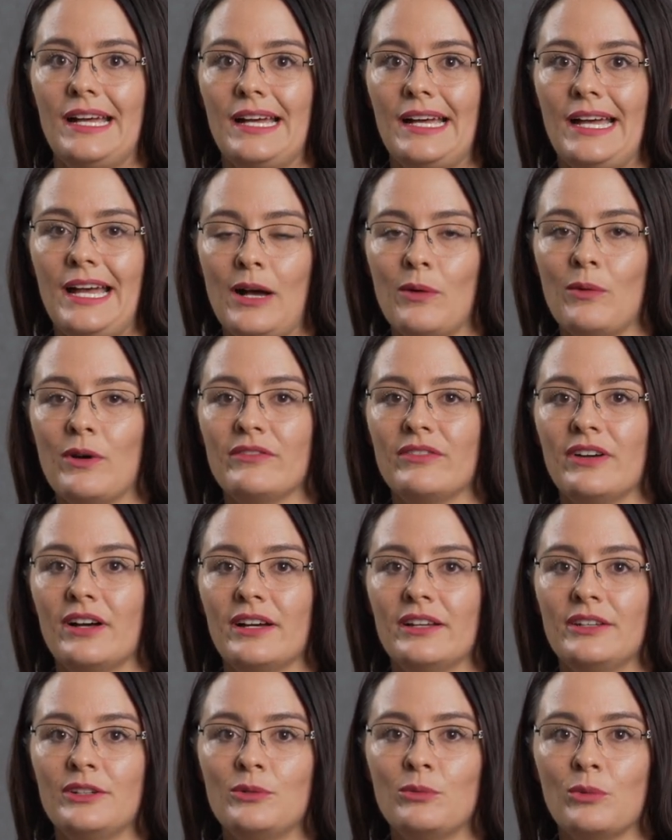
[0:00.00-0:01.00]

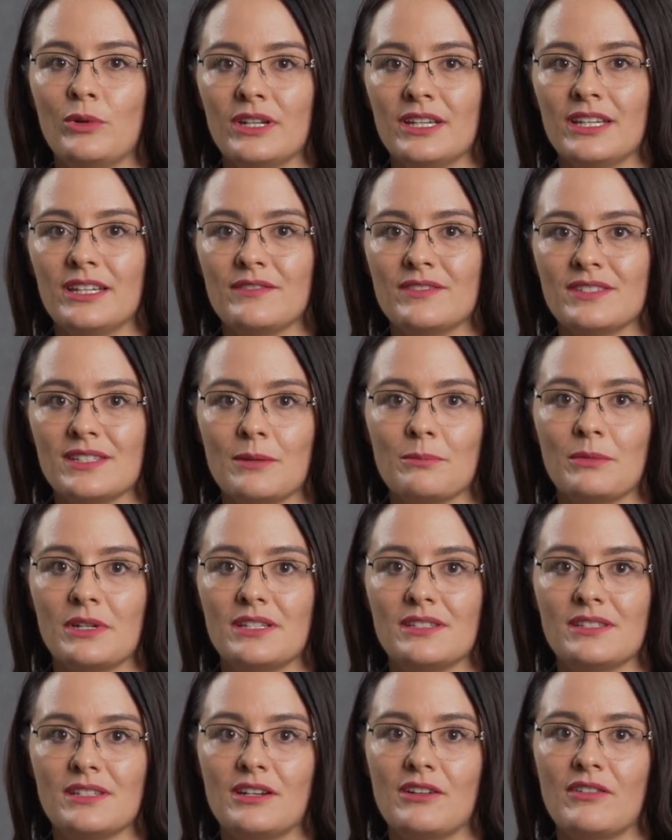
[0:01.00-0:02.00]
However, you'd want to give some
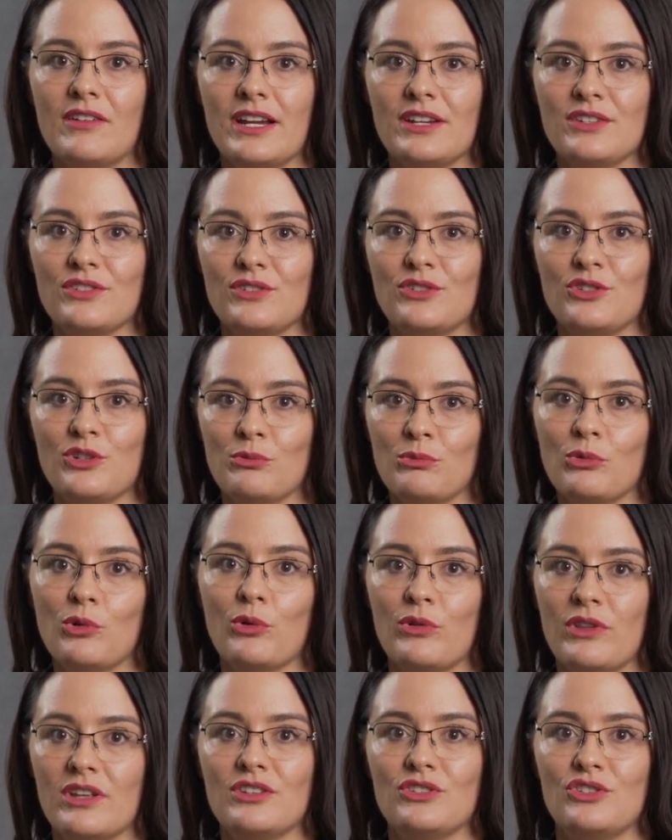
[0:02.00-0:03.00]
consideration to
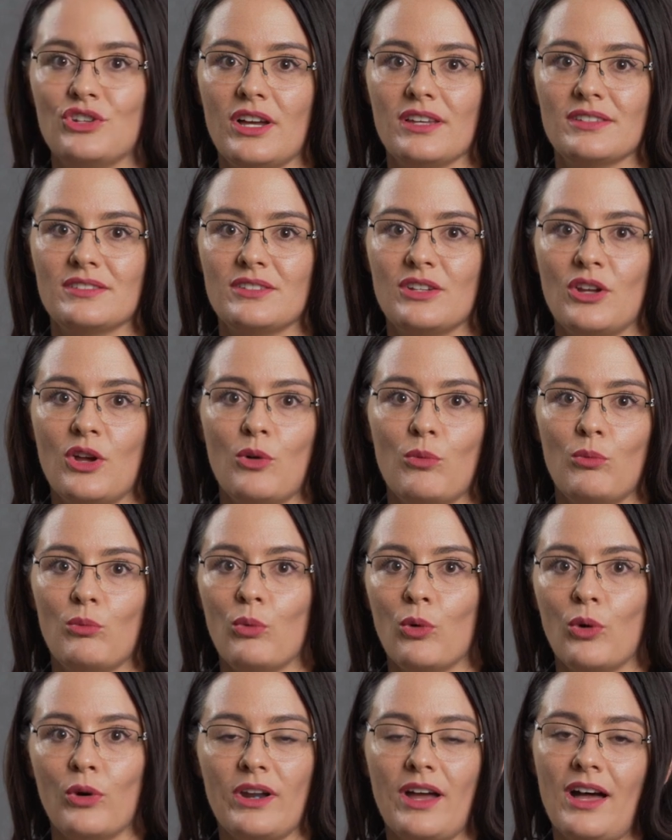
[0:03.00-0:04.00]
more than just
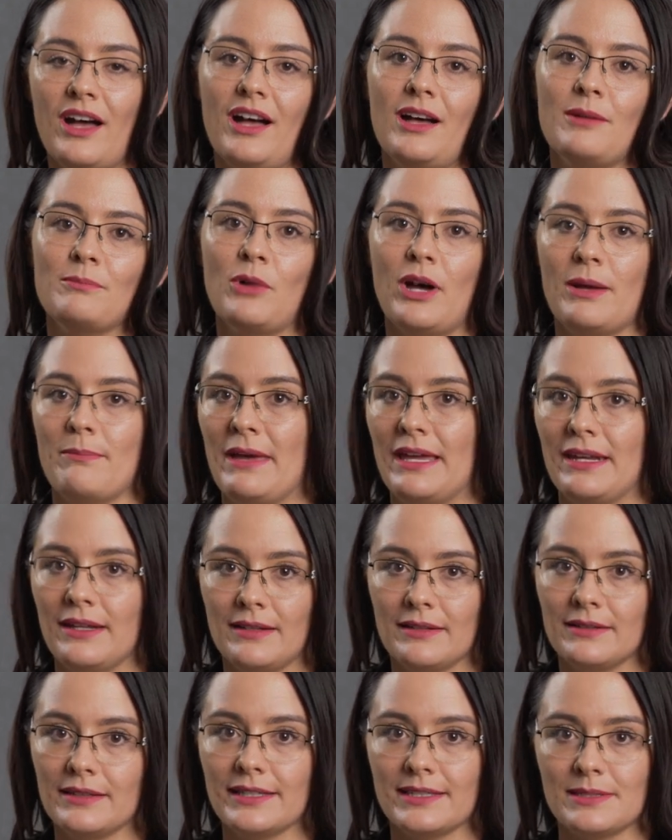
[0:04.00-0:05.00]
what are my
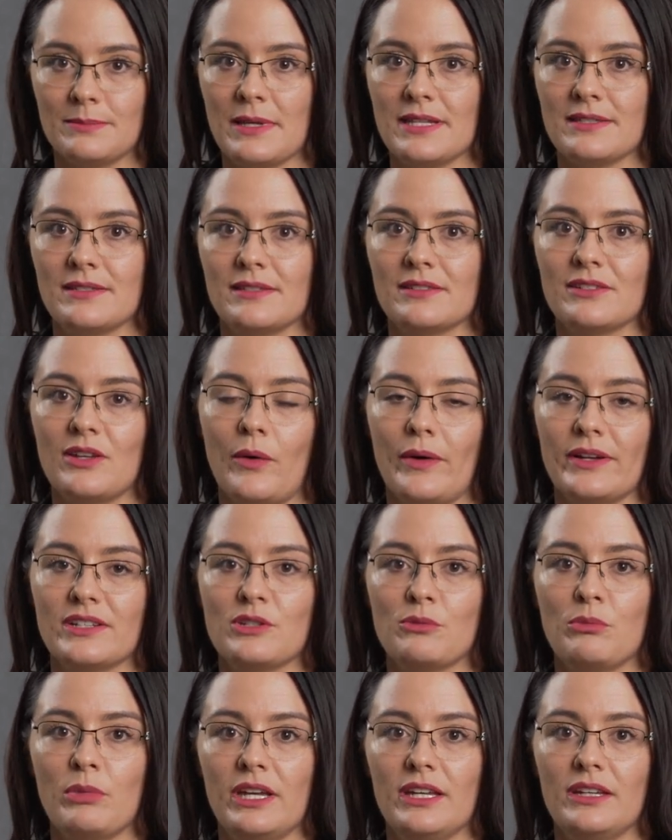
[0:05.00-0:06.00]
medical expenses going
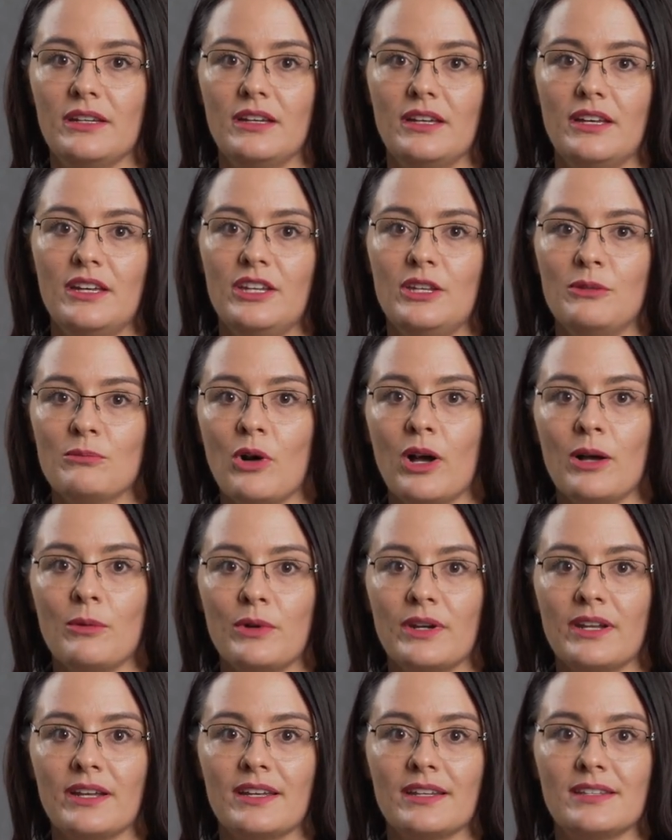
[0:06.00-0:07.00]
to be. You might
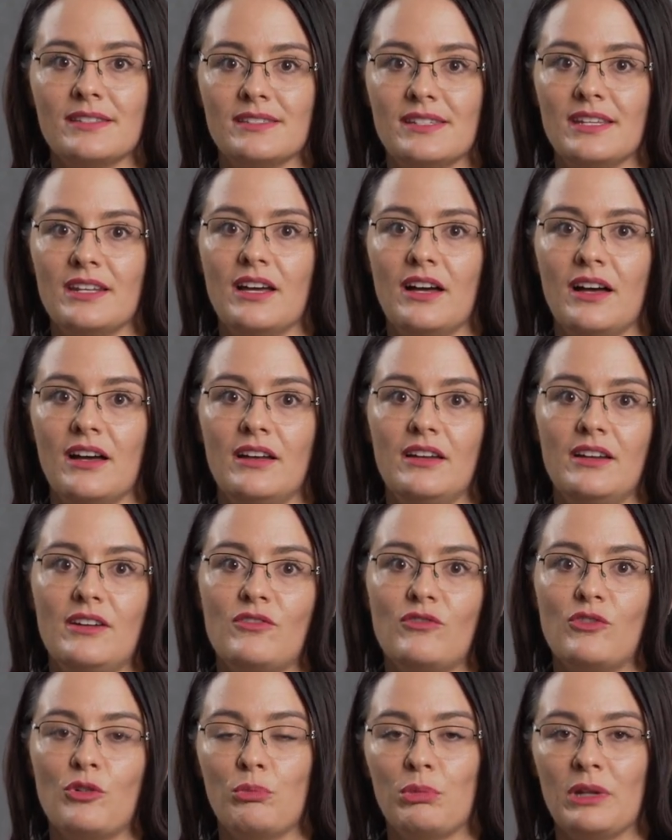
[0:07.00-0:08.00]
want to consider
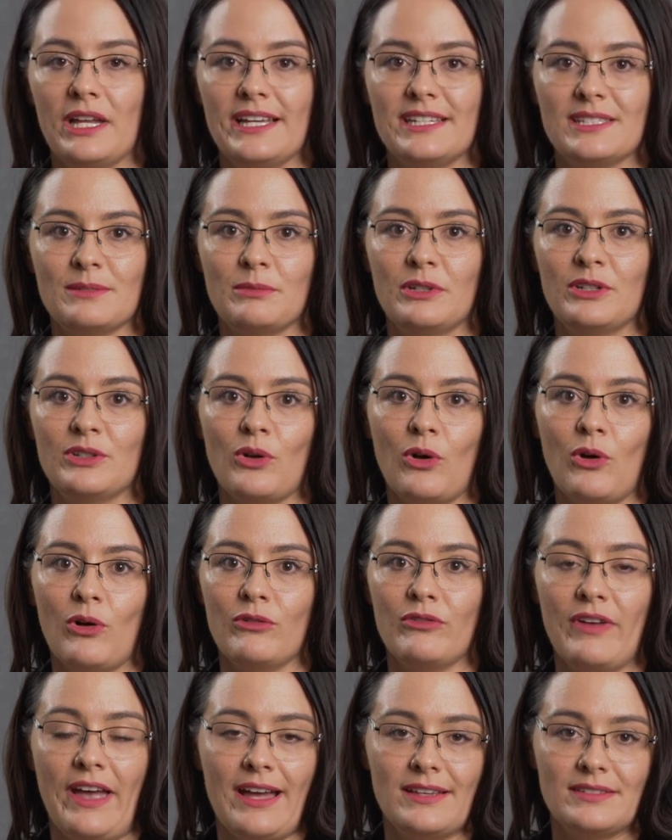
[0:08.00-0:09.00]
replacement
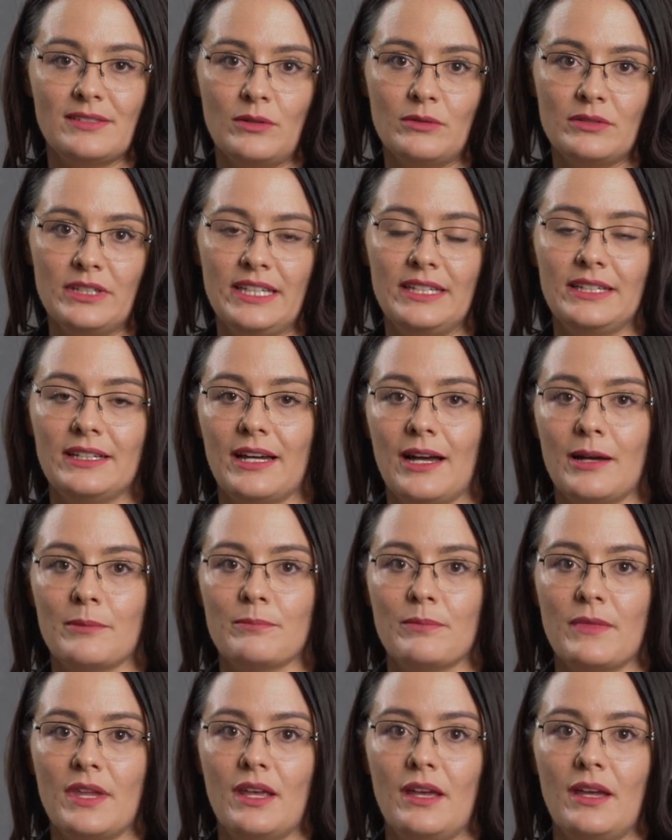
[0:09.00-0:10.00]
of household income.